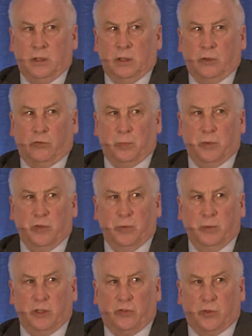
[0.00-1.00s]

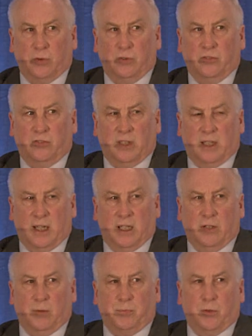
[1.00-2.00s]
Supernumerary students can
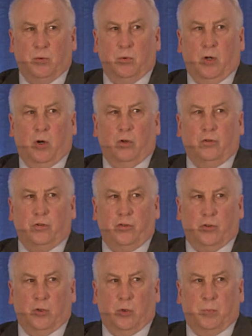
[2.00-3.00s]
claim up to
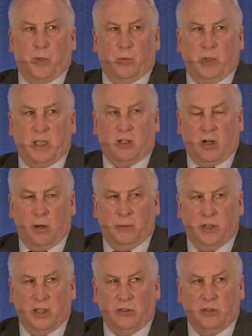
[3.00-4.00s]
€100 per week
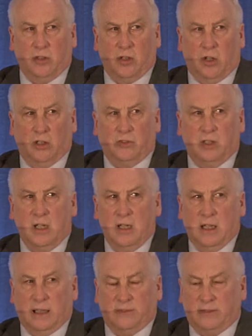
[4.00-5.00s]
accommodation cost
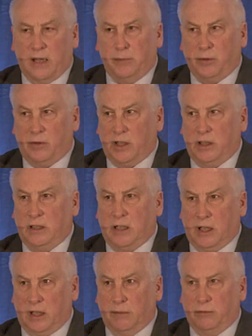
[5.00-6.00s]
and separately
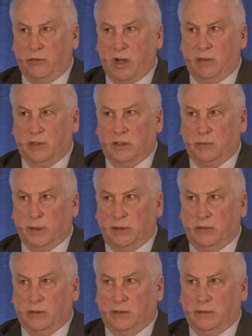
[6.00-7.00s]
claim travel
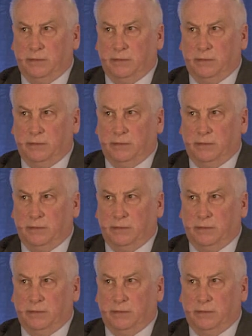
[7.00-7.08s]
expenses.